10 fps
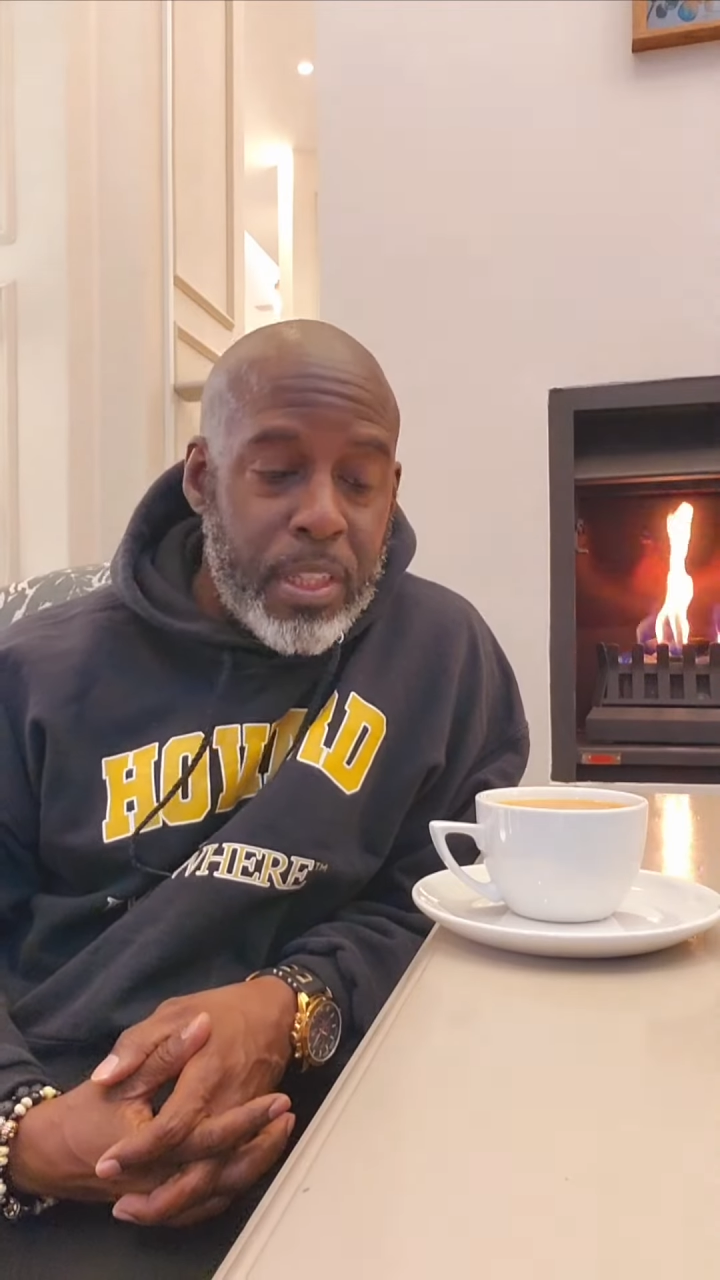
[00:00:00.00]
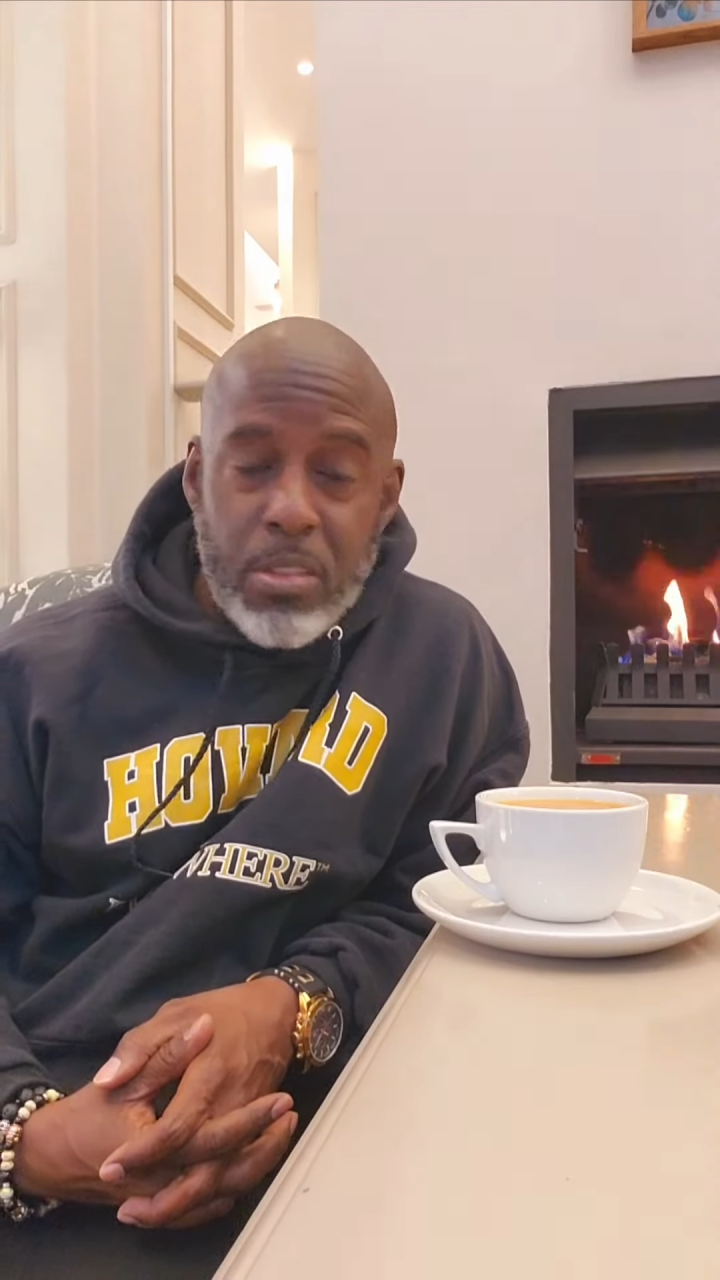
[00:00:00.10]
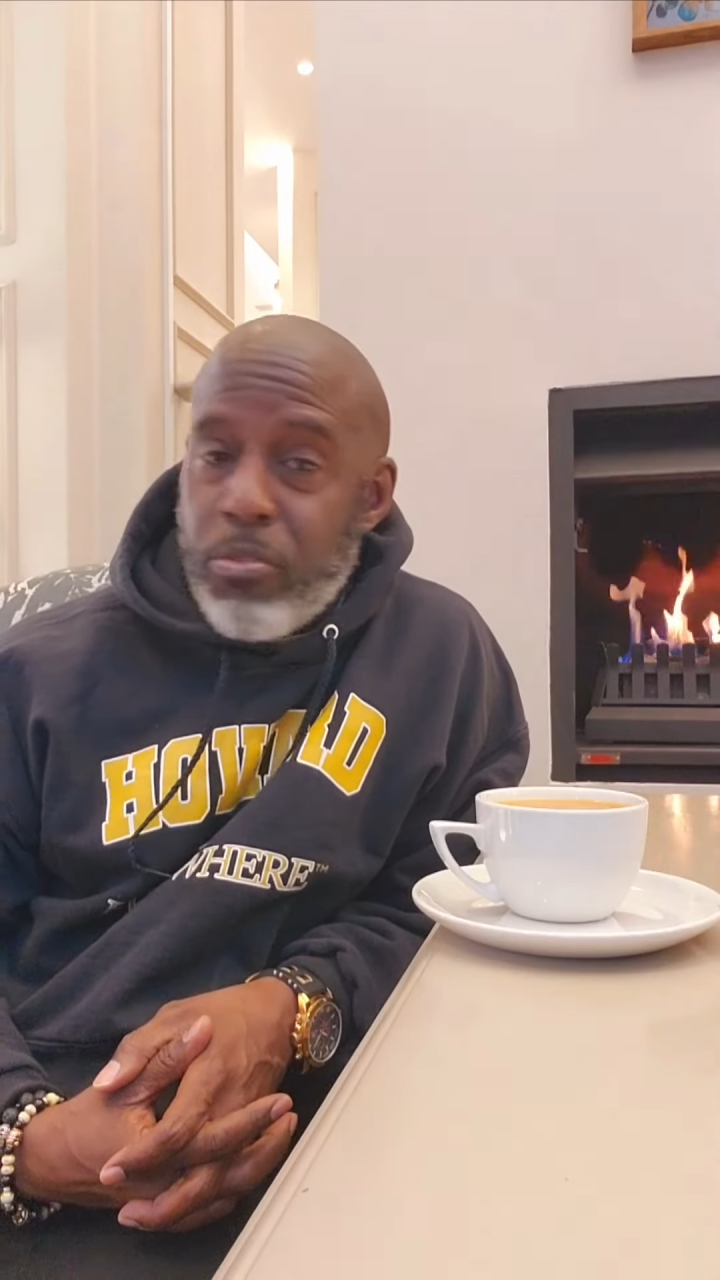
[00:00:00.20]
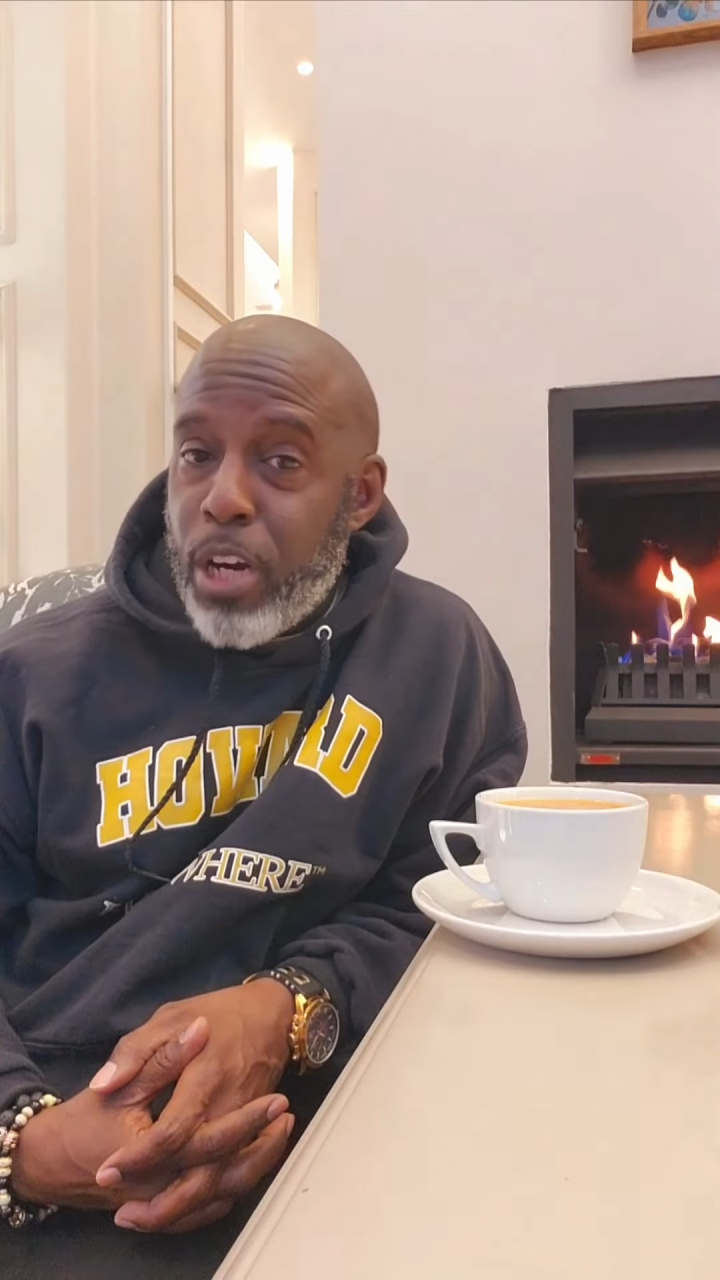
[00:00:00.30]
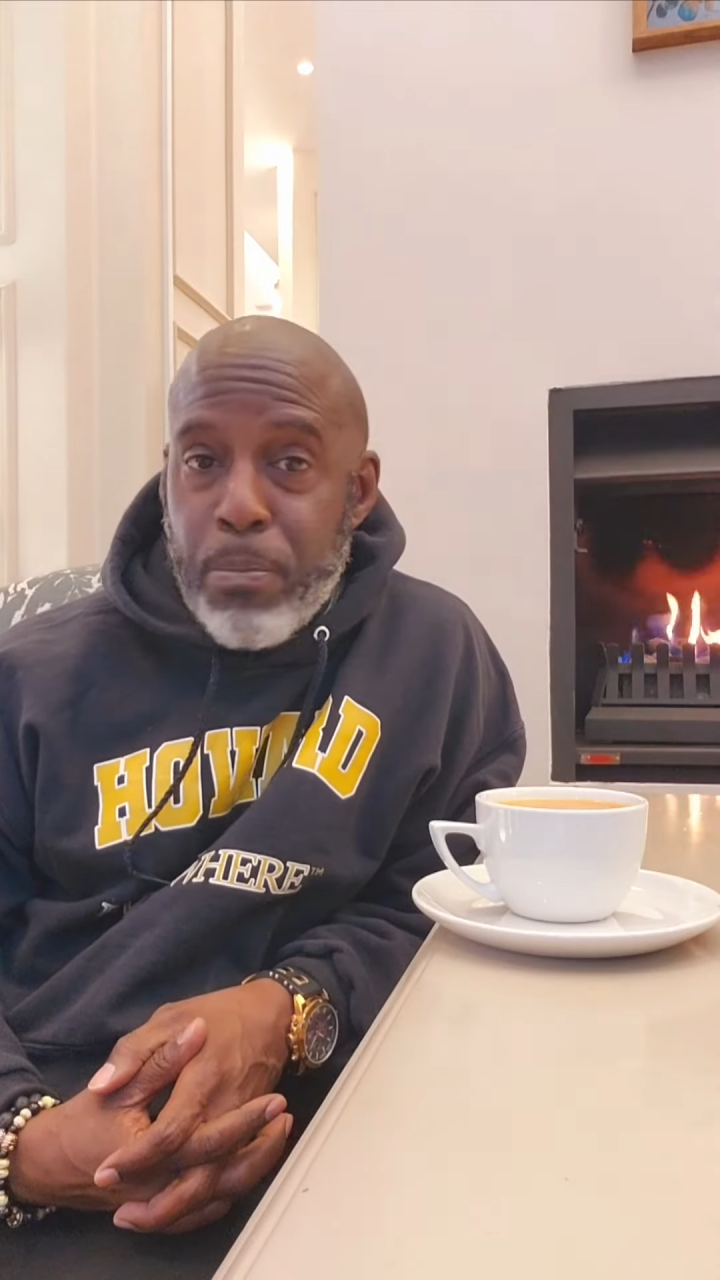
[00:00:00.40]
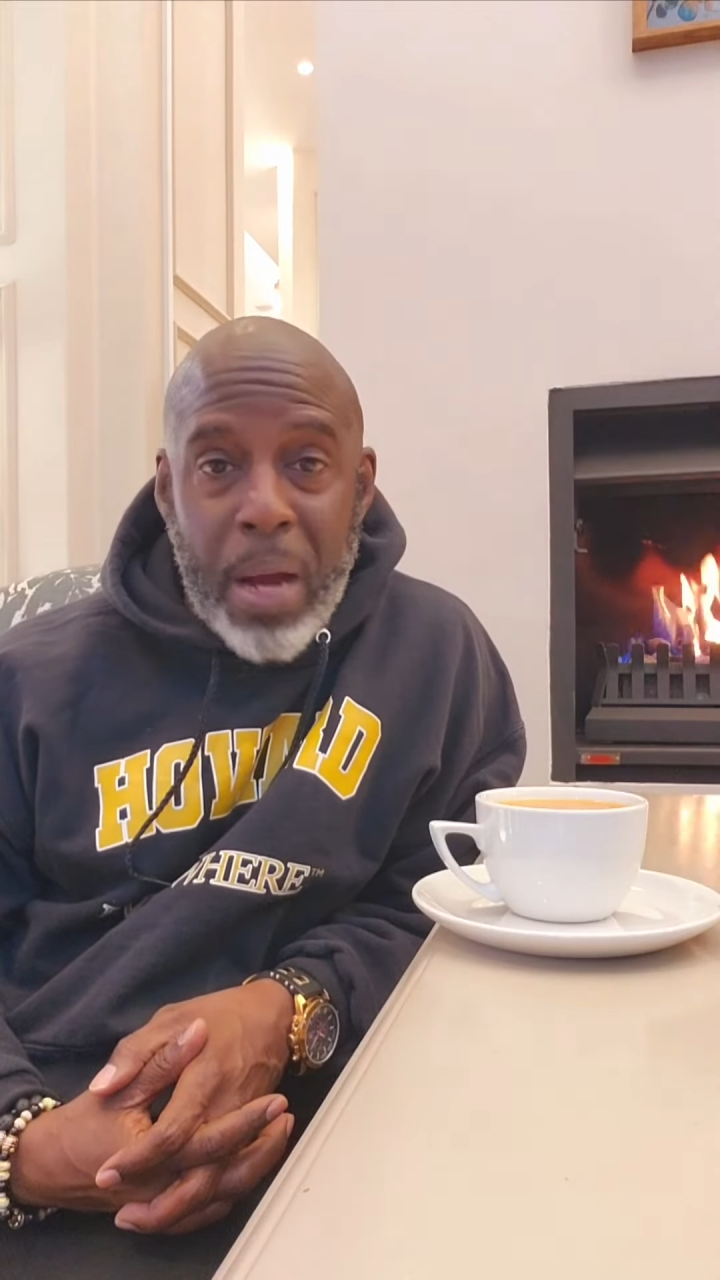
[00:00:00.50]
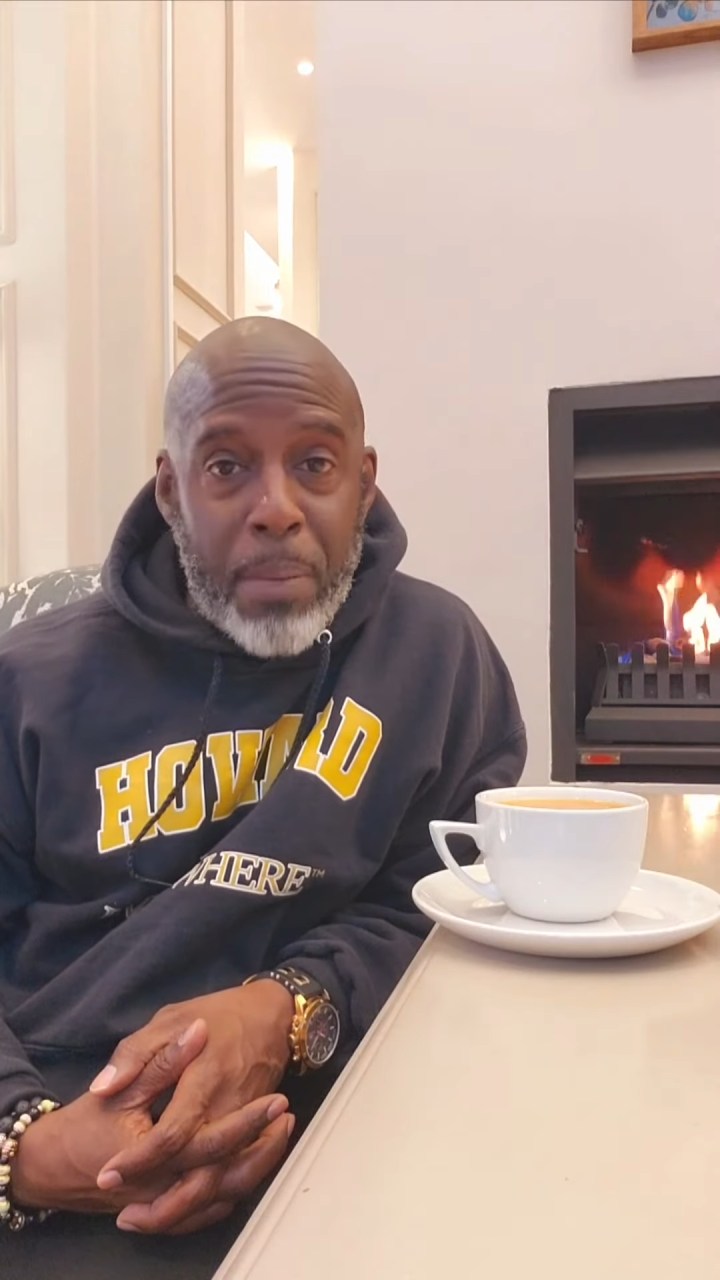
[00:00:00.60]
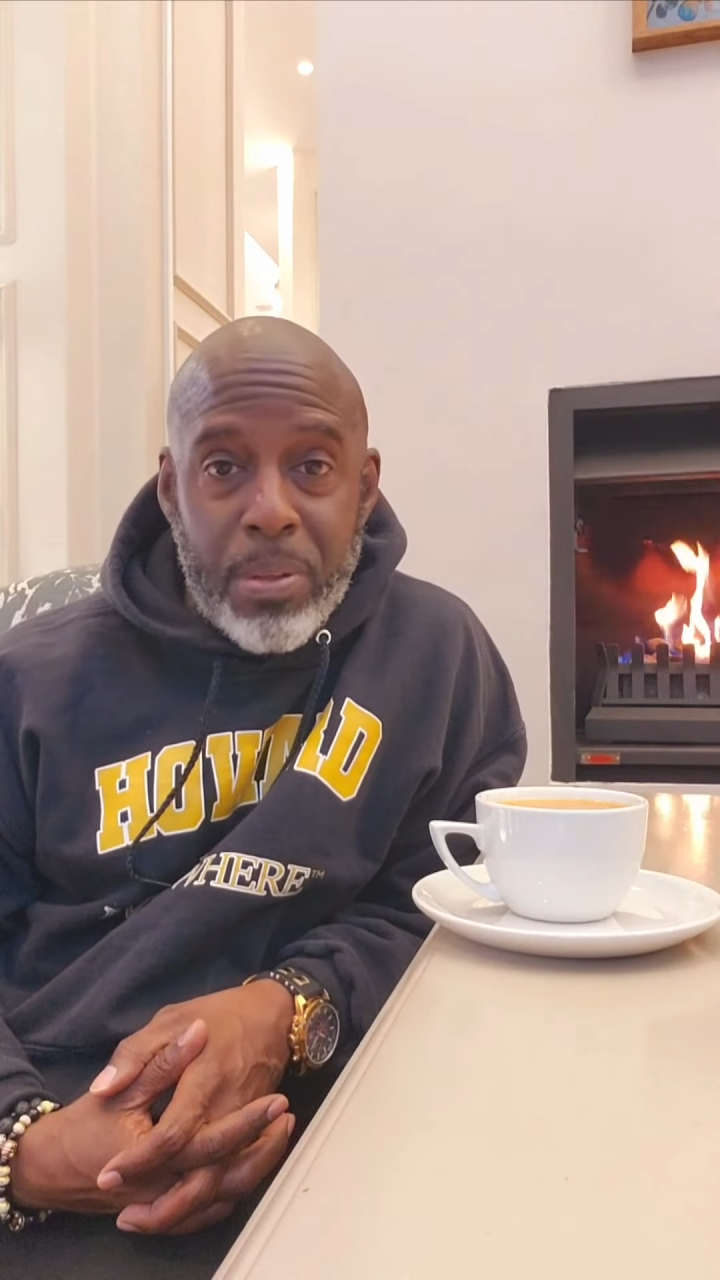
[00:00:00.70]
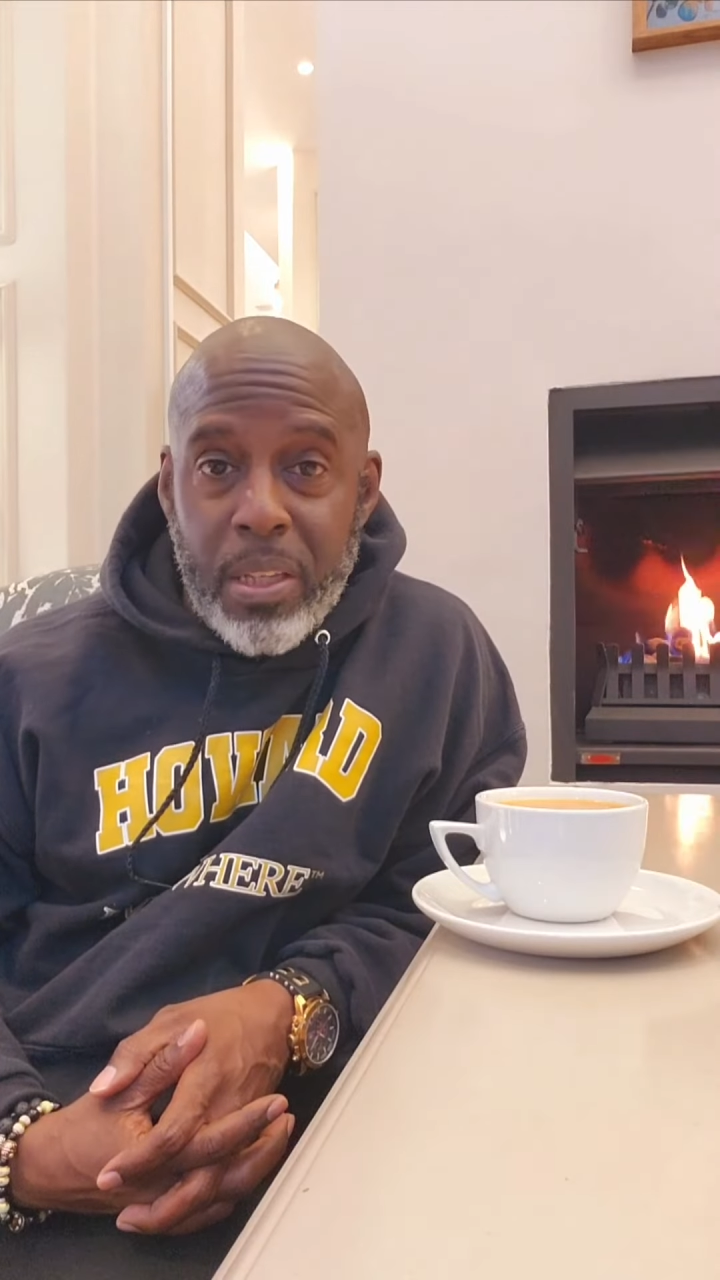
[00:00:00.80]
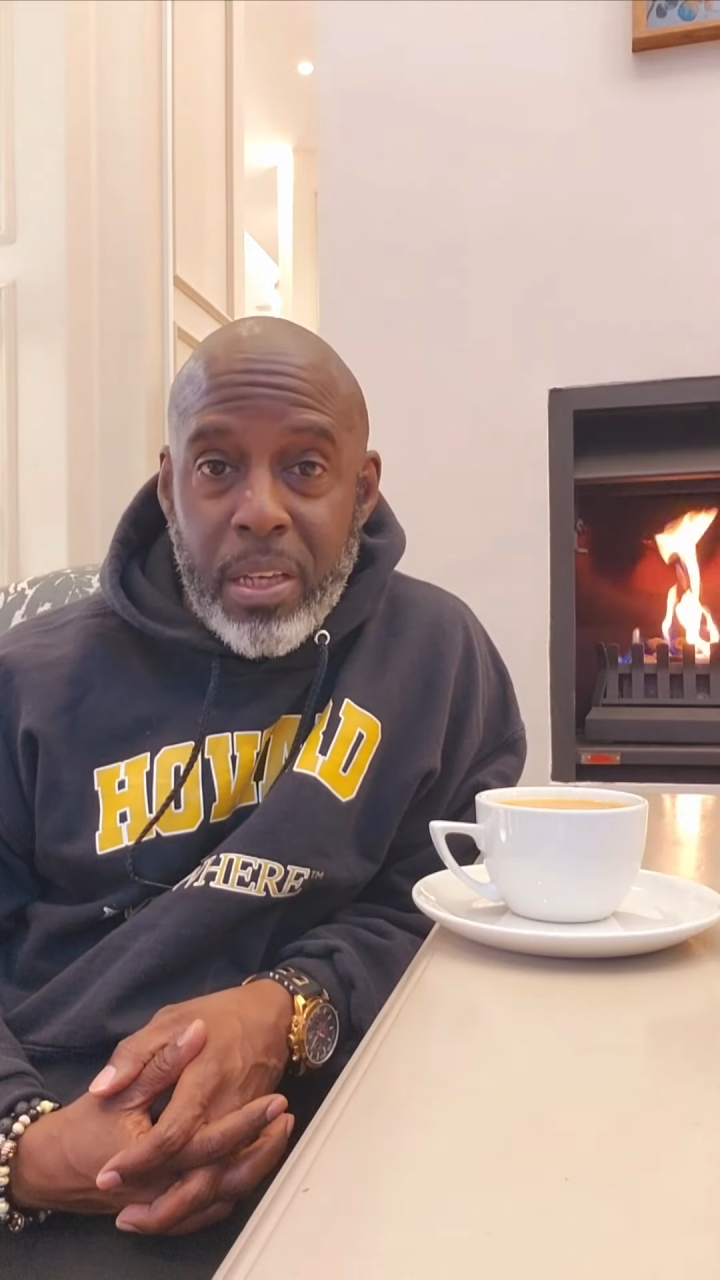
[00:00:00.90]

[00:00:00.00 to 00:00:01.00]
It's very popular